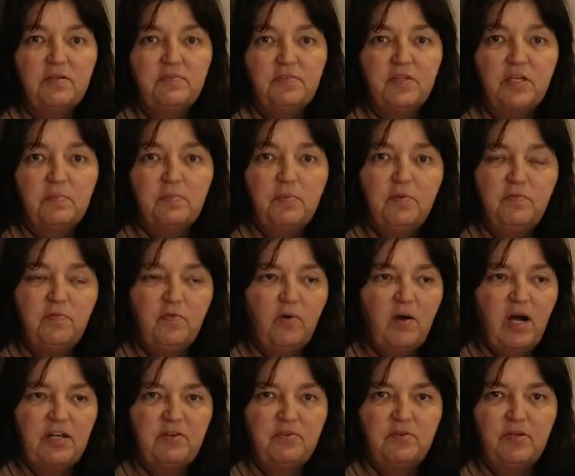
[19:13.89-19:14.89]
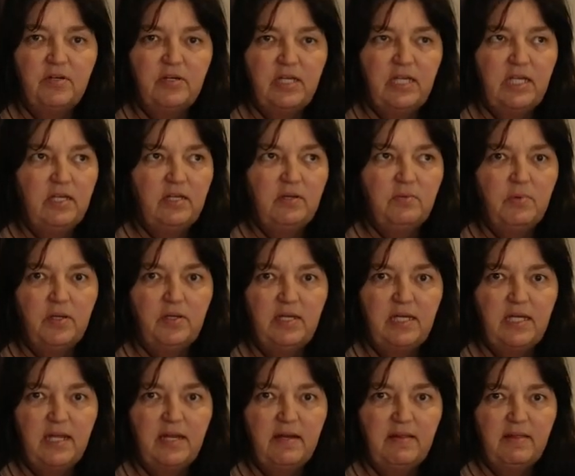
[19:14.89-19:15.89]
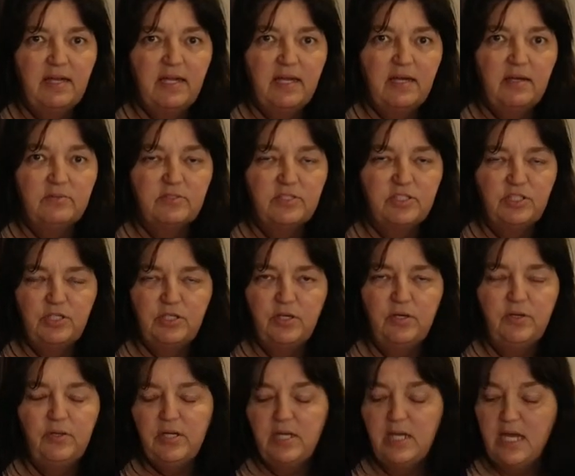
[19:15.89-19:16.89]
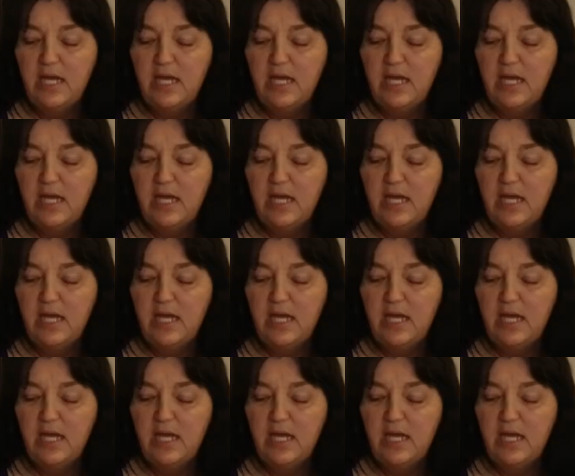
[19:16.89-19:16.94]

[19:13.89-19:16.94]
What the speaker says: If you can put 400 on here, you won't need anything else, you know.